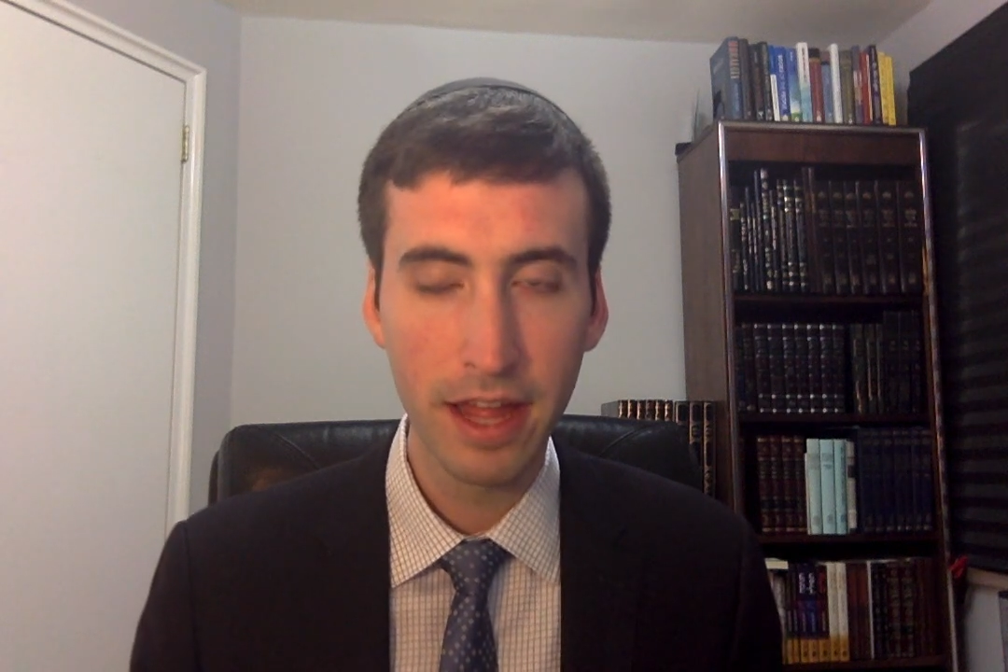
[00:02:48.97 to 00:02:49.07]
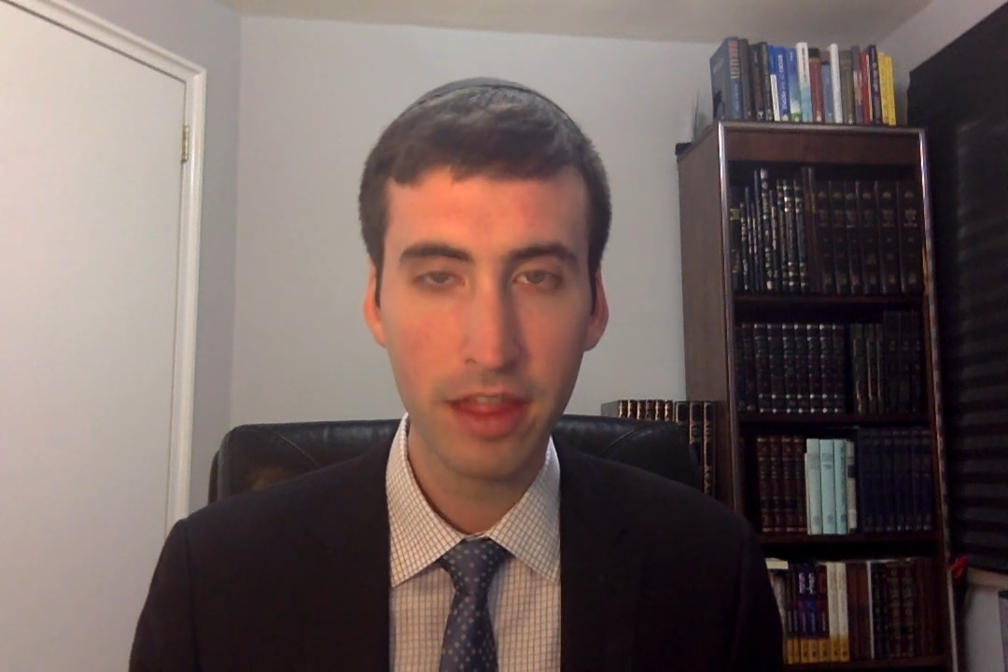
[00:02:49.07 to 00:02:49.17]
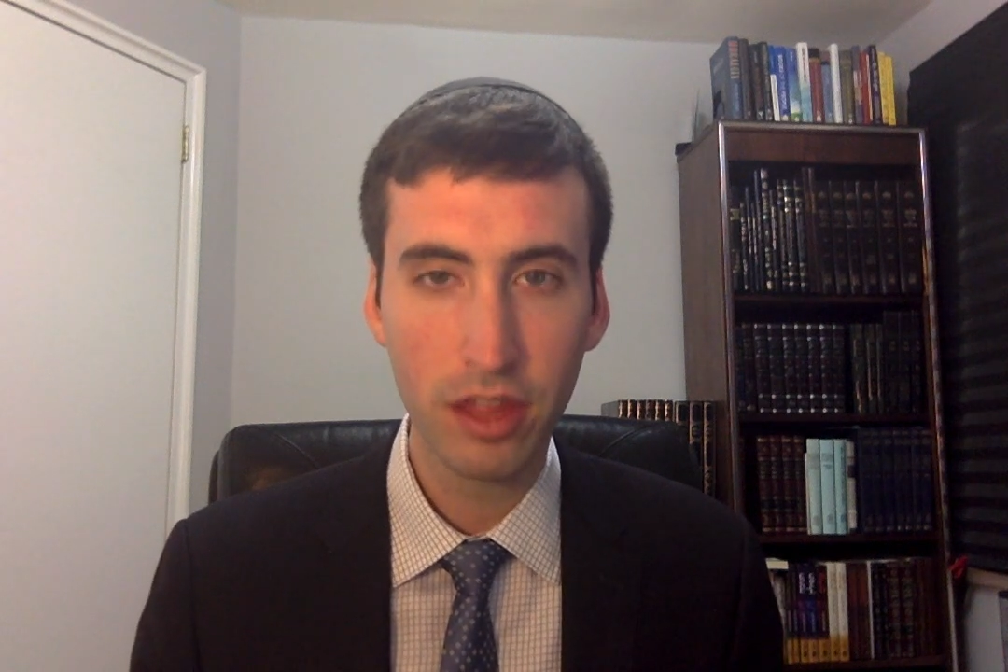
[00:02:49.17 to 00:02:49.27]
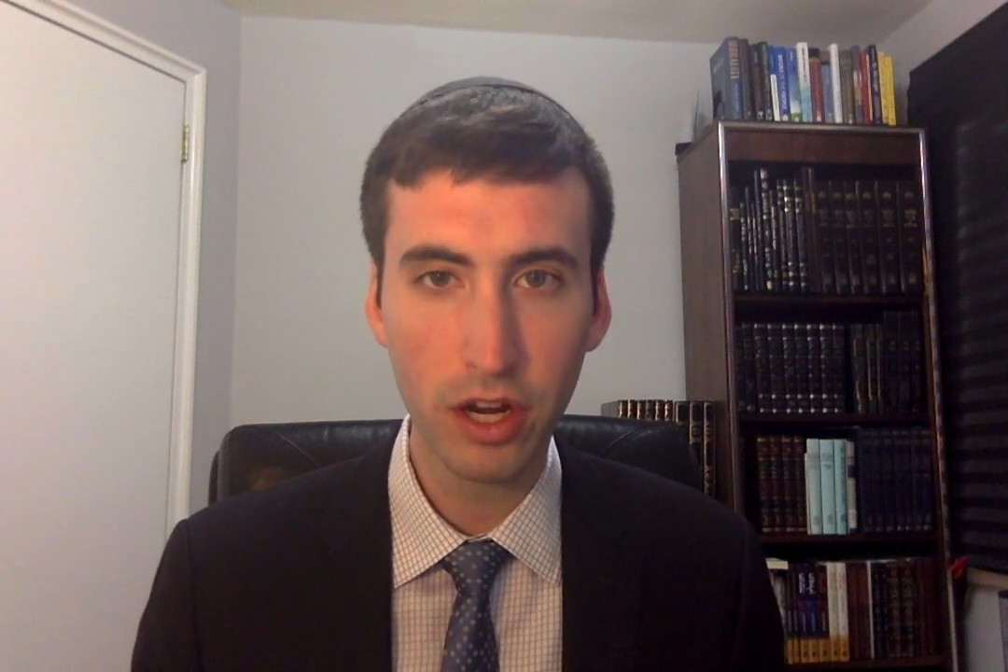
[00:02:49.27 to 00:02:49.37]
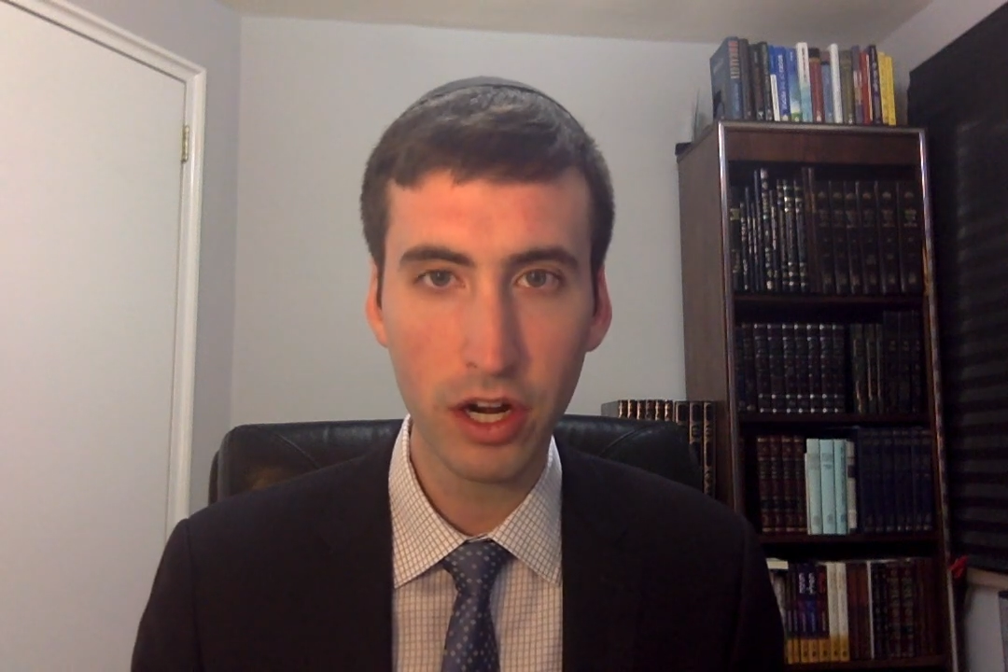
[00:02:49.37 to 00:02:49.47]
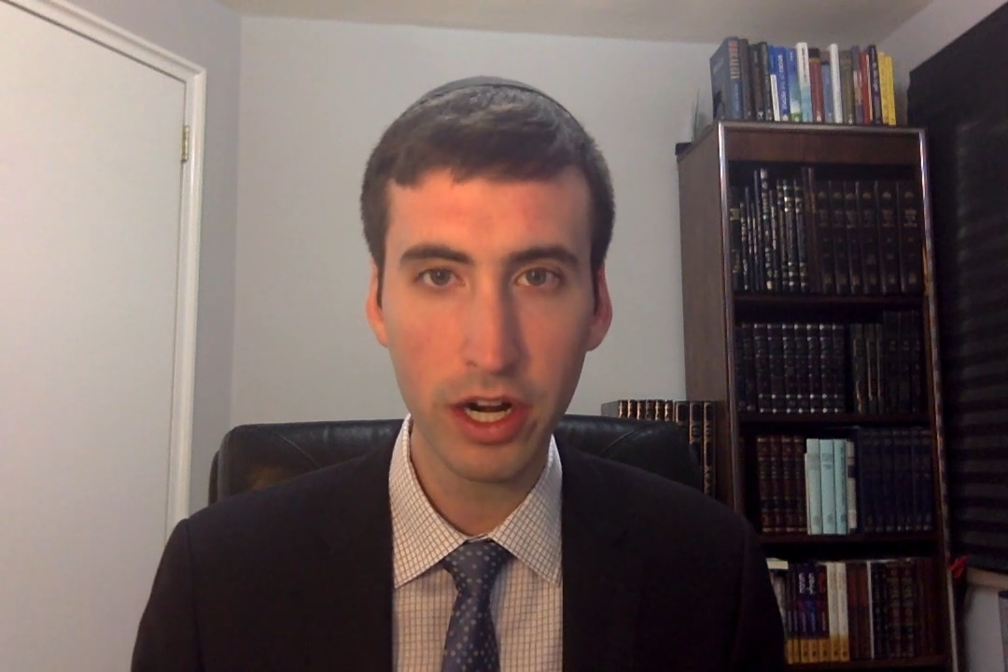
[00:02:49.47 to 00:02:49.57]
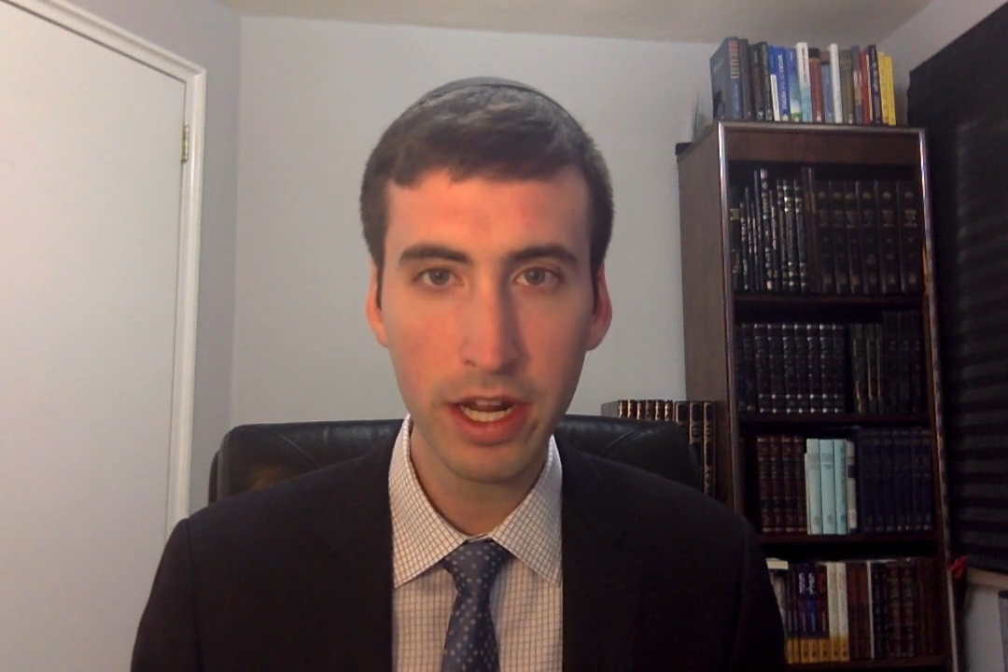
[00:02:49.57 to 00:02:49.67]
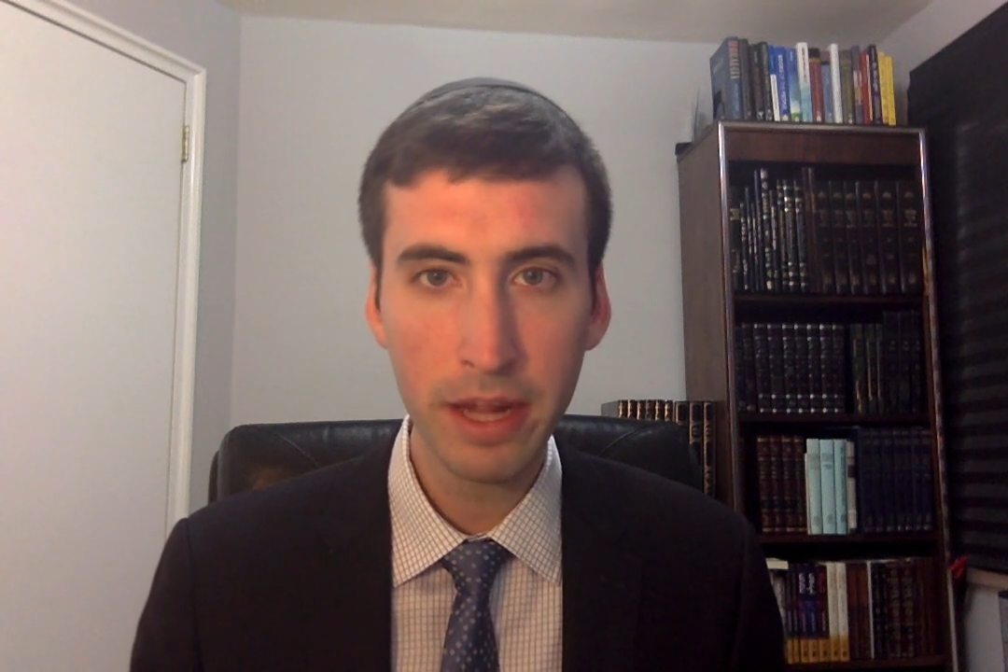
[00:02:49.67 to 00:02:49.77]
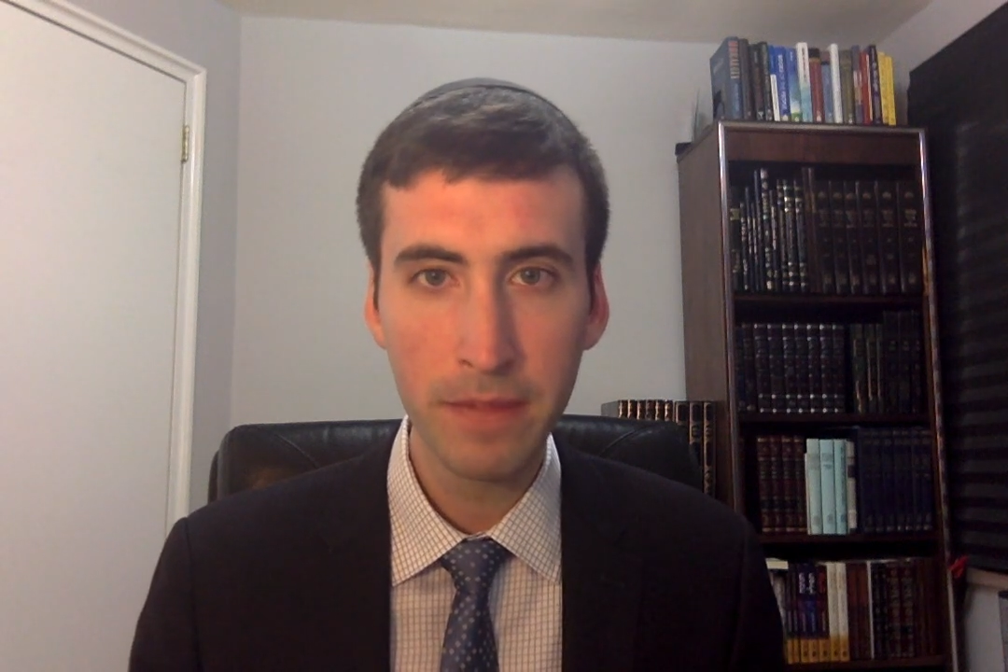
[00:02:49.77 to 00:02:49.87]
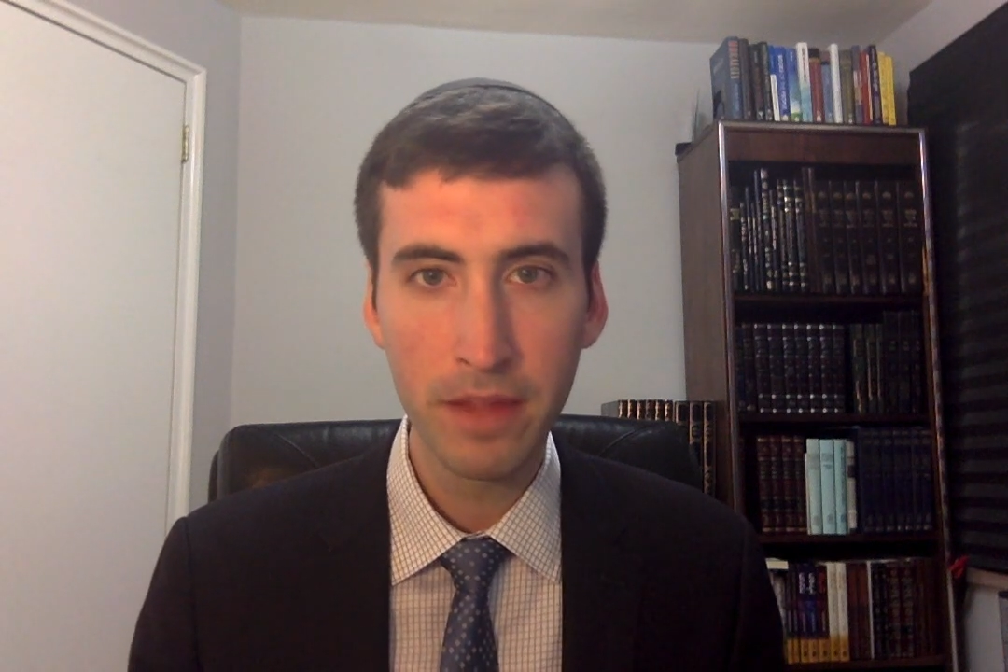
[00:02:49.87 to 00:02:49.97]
Third,